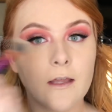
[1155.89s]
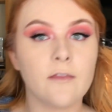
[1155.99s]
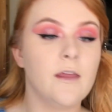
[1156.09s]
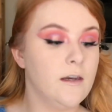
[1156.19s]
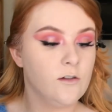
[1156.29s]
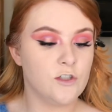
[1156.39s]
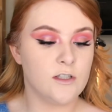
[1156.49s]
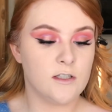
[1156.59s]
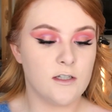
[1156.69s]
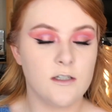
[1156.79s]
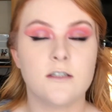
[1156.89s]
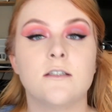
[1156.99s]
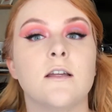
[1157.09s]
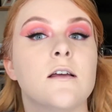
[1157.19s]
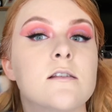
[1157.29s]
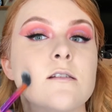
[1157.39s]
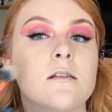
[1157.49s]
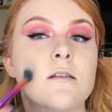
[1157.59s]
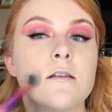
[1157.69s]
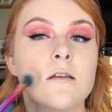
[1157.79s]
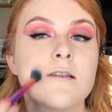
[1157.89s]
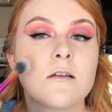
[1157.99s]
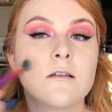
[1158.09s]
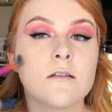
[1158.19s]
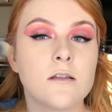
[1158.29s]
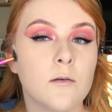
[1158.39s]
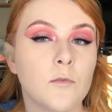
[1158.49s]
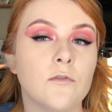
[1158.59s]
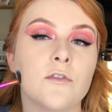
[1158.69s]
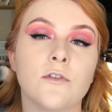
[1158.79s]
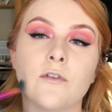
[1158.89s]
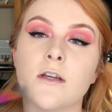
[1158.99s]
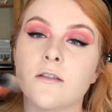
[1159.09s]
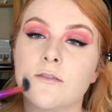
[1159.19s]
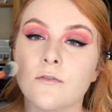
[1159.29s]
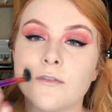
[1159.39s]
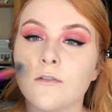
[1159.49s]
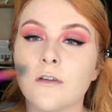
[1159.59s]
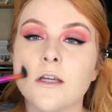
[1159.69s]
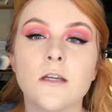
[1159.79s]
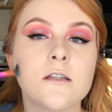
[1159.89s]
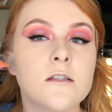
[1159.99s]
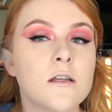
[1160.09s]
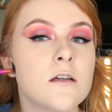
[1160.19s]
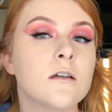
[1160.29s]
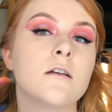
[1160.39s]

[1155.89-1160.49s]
And then I'll just dust some over the rest of the face.